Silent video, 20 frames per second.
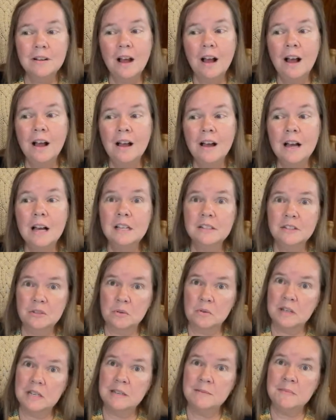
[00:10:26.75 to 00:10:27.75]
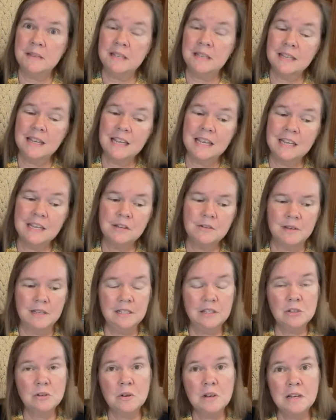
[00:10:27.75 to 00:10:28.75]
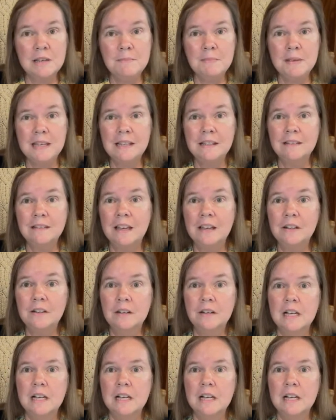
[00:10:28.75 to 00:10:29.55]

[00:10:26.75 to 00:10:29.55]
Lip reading: And ah, screaming here and screaming there.